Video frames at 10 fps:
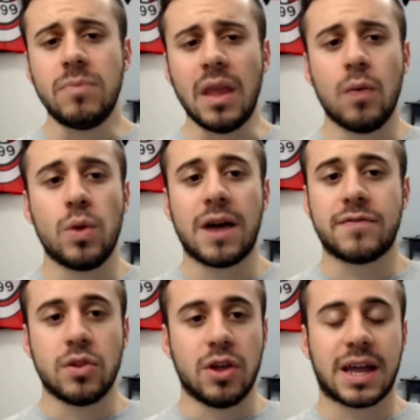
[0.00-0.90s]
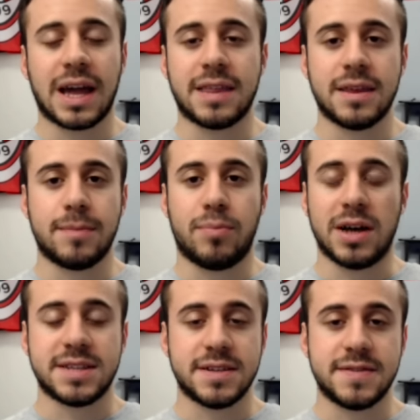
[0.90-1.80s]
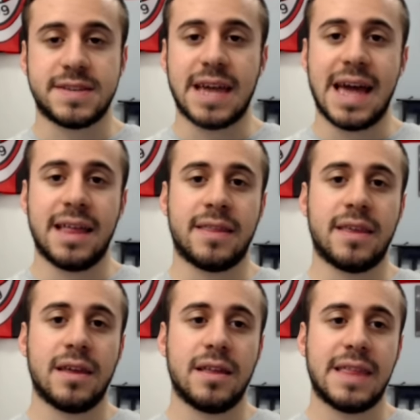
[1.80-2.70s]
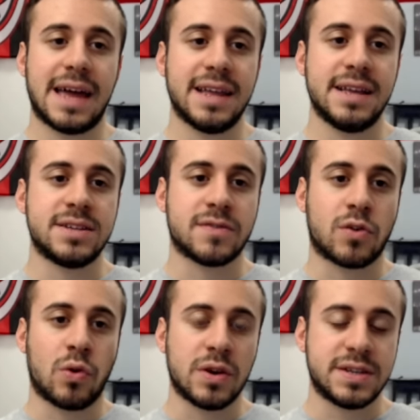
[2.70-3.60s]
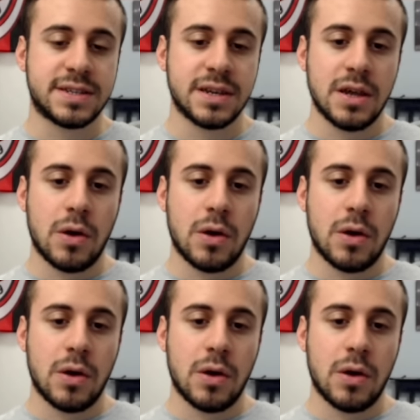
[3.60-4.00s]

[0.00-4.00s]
We have to look at the positives, and that is, of course,